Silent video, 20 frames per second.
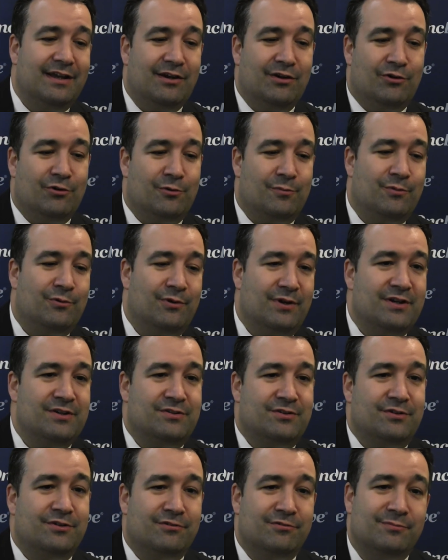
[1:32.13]

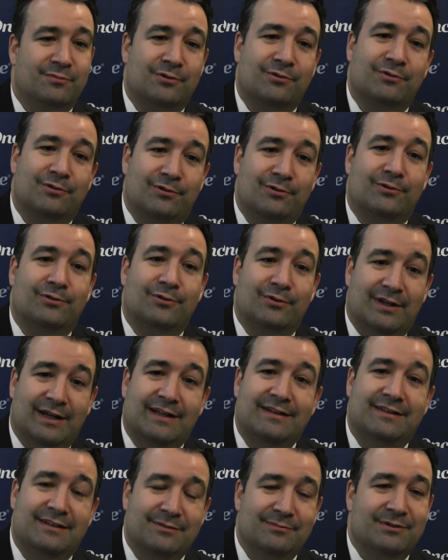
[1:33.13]
incorporation of monoclonal
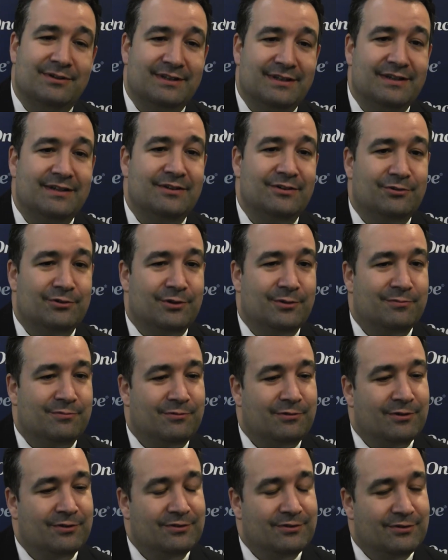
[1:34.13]
antibody into
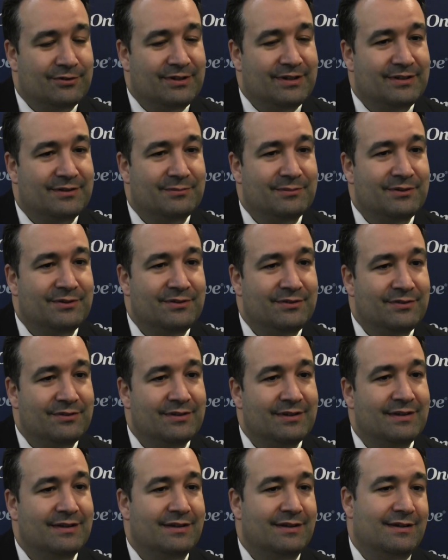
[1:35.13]
upfront treatment.
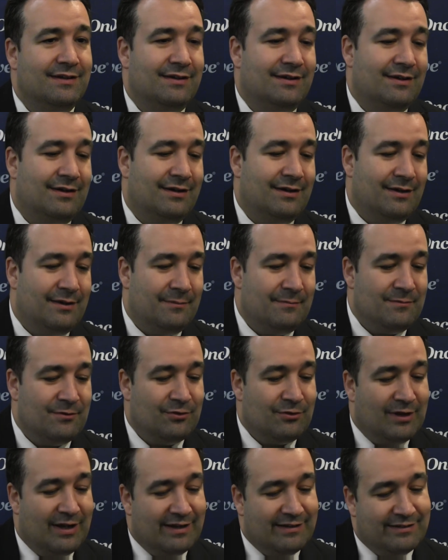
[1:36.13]
Um,
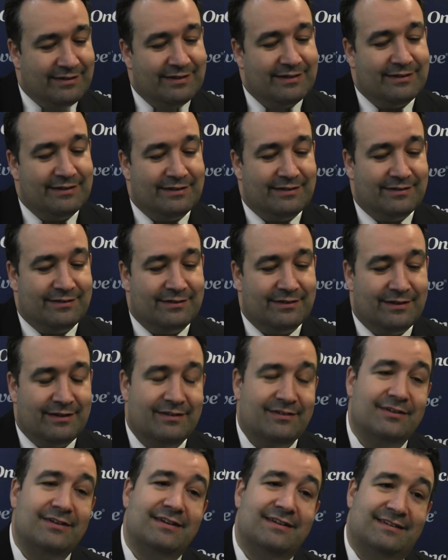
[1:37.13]
so I think it's uh,
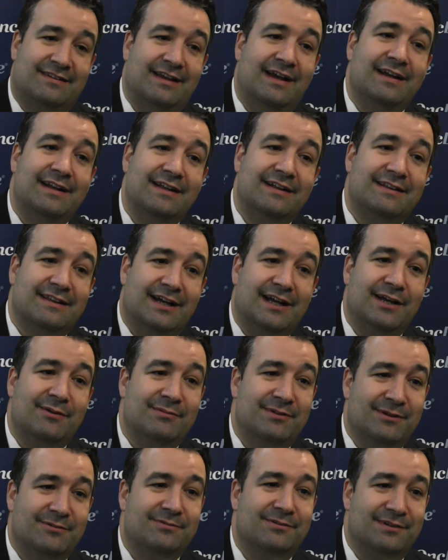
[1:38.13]
it's an exciting time
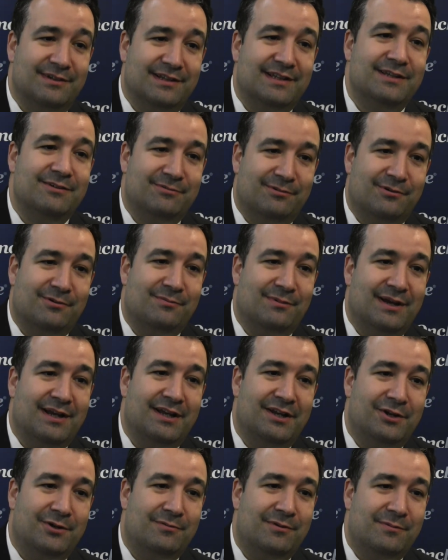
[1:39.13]
definitely for
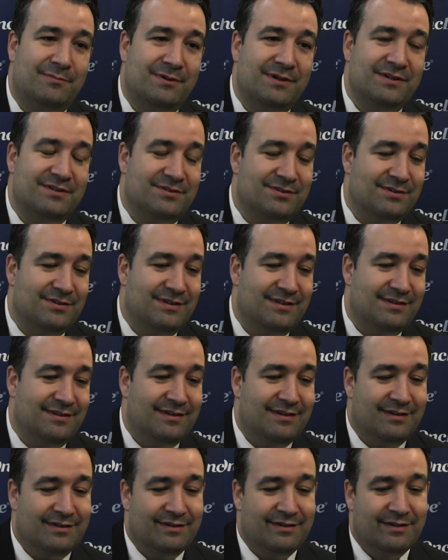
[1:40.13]
myeloma patient, and
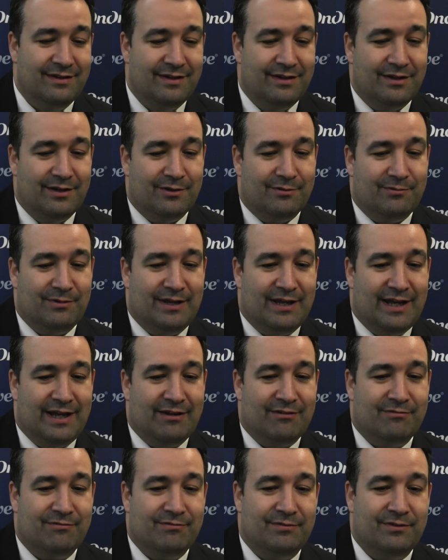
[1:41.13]
uh, we
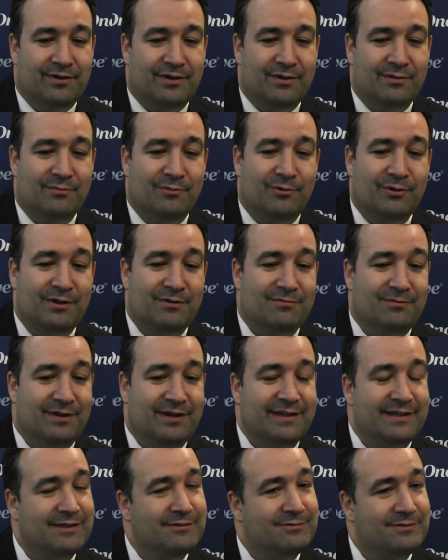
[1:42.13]
have uh, more
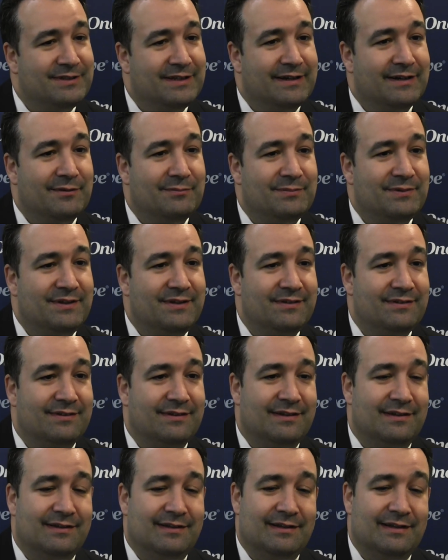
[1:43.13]
effective therapies
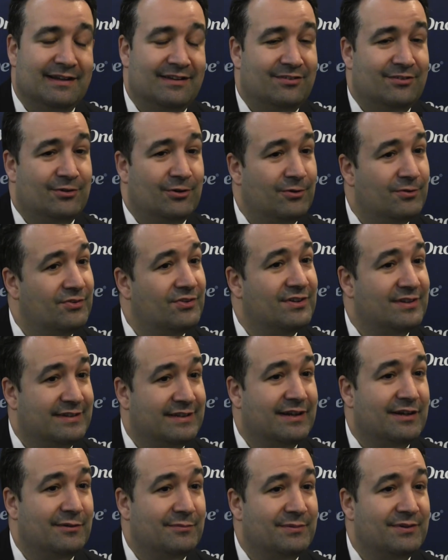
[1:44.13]
and less toxic
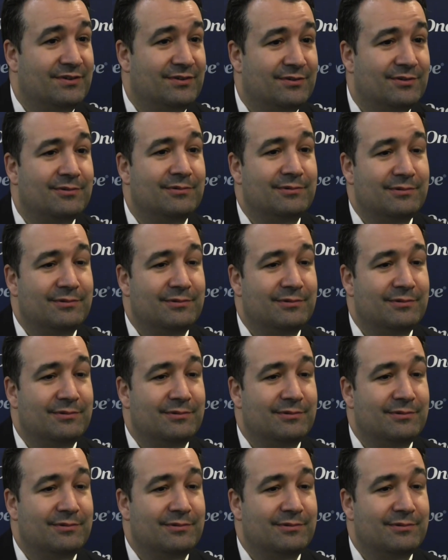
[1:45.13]
therapies